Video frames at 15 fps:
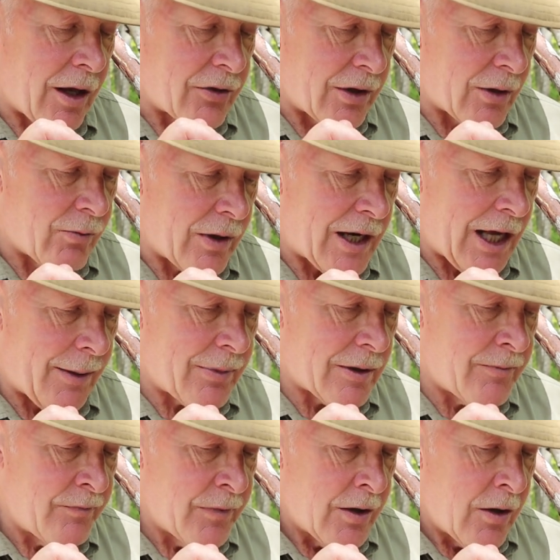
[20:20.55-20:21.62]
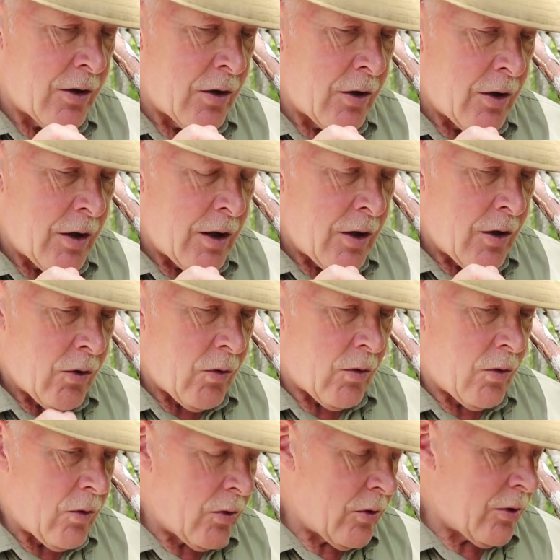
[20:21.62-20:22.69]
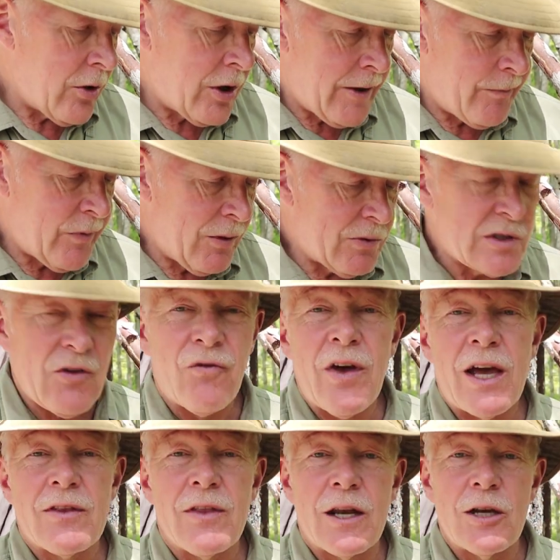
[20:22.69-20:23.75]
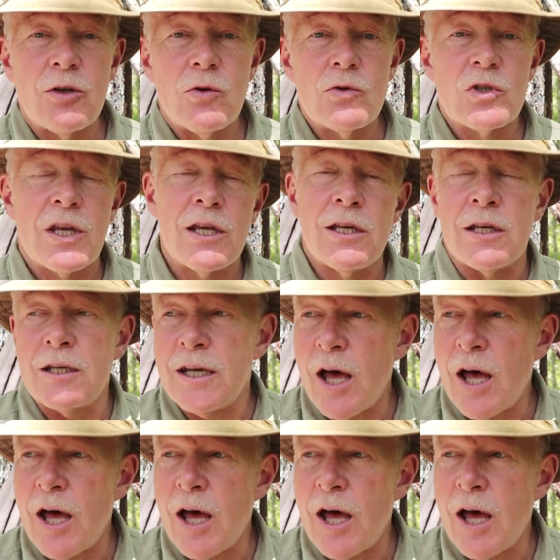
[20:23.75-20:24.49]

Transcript: I think, what happened, or it was the fact that I used ghee.